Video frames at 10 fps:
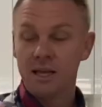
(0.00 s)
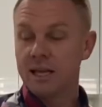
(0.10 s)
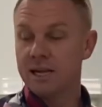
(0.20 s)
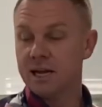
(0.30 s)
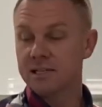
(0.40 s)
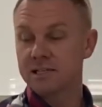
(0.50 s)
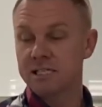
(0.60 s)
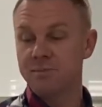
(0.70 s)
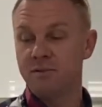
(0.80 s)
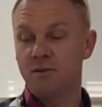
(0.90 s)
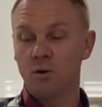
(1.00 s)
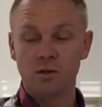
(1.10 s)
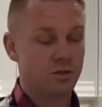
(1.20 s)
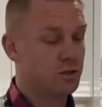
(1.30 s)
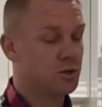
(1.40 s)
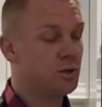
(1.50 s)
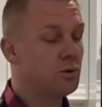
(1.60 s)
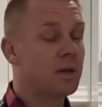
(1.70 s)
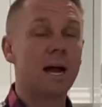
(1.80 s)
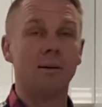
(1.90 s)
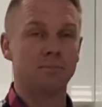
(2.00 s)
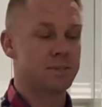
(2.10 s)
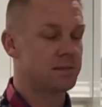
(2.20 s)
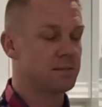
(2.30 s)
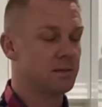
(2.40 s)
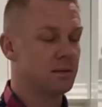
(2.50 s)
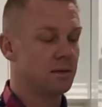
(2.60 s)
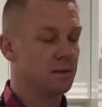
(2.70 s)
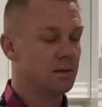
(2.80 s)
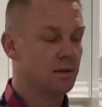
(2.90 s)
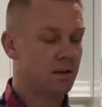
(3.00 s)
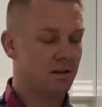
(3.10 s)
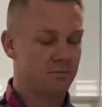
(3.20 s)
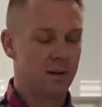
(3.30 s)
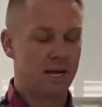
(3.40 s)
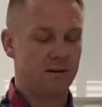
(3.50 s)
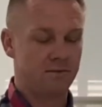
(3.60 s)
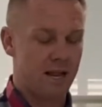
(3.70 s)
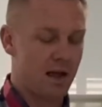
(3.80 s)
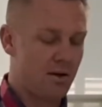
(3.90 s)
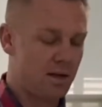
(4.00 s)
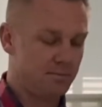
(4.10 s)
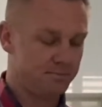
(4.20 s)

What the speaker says: It asks me for 2 cups of plain flour.